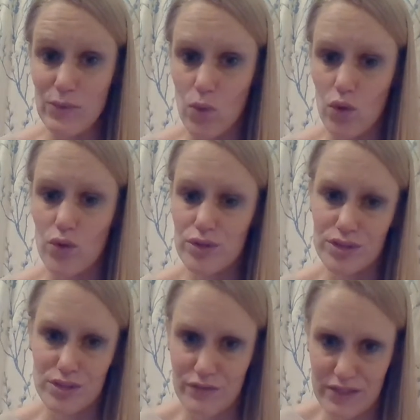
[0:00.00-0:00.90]
And the
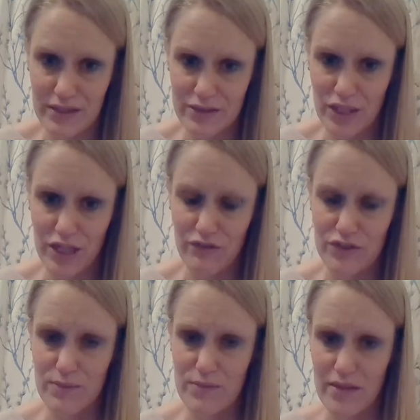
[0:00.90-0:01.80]
person walks straight across the
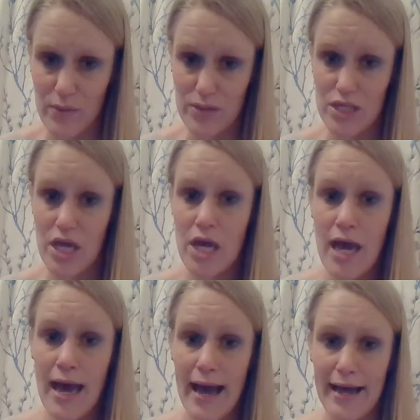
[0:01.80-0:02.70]
room to the
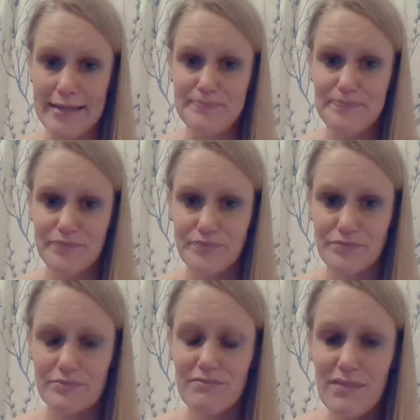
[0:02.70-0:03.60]
door.
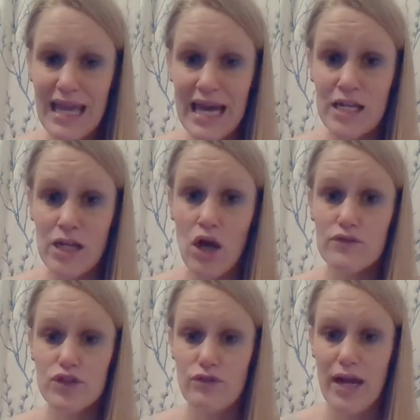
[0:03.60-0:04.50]
He then walks
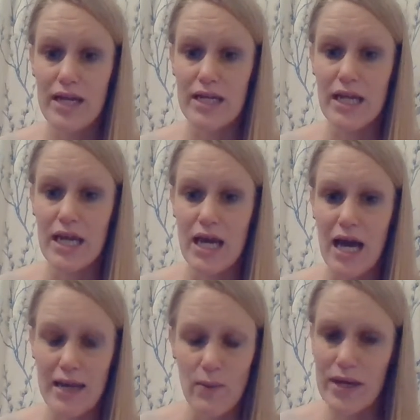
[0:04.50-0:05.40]
into the middle of the room
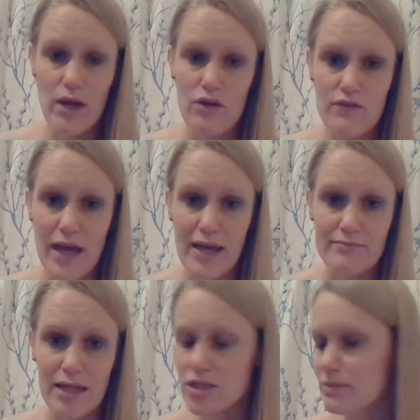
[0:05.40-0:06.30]
and puts a chair
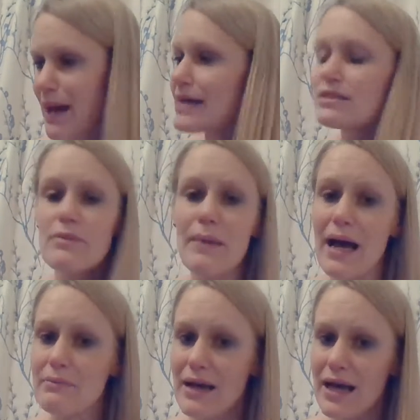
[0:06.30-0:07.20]
in the middle of the room,
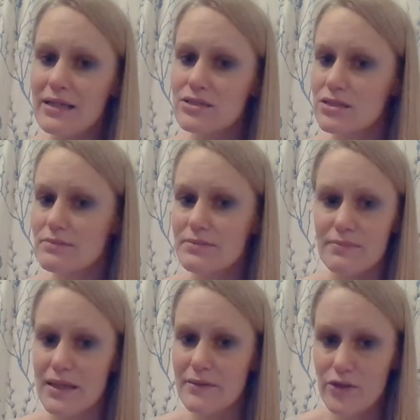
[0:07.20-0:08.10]
so blocking
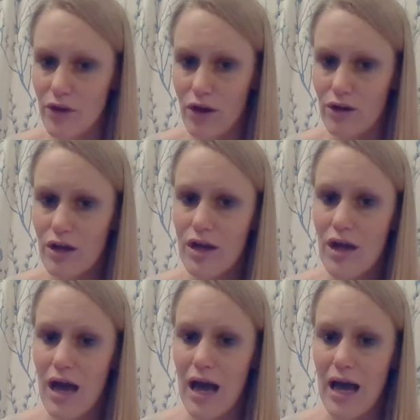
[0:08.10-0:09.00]
the route.
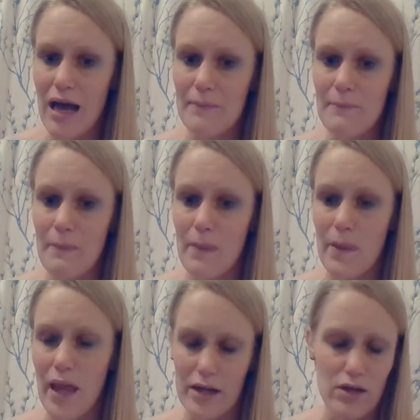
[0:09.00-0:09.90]
And he says,
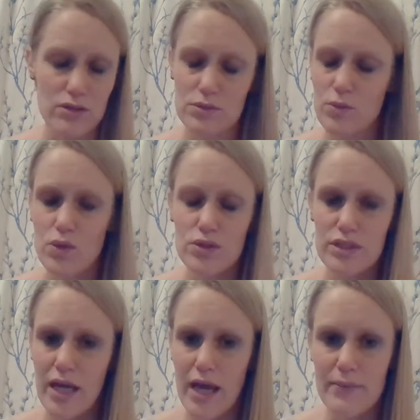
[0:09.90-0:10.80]
you have to
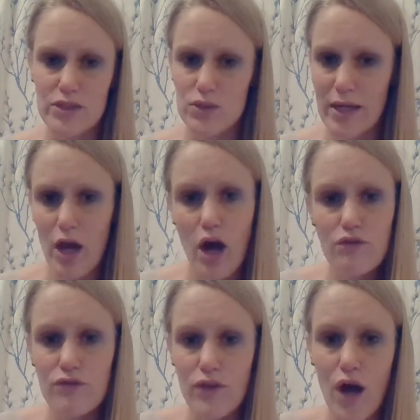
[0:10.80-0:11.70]
walk in a
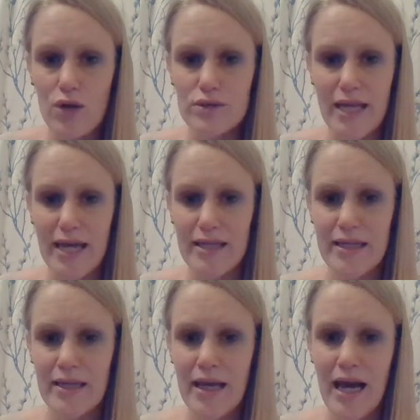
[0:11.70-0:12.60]
straight line from
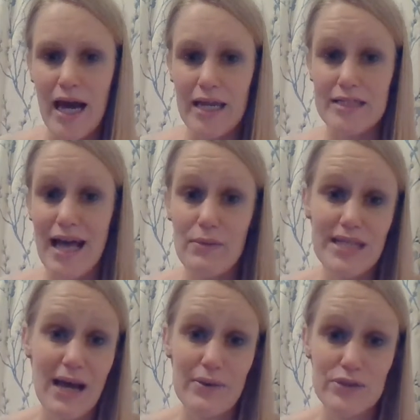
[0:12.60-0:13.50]
here
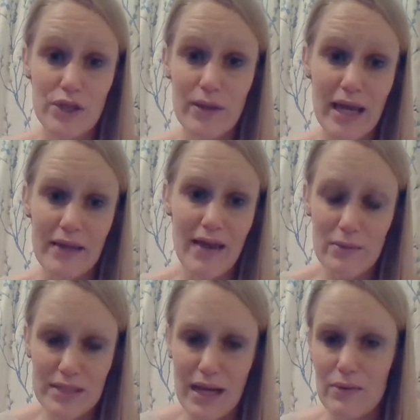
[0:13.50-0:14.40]
to the door.
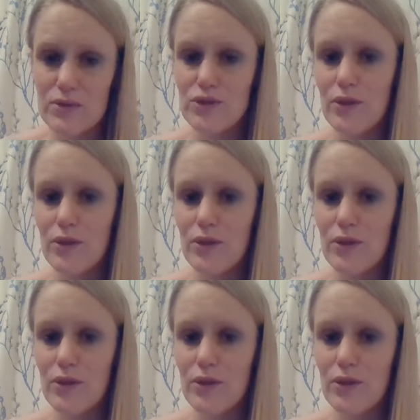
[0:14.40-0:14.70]
Off you go.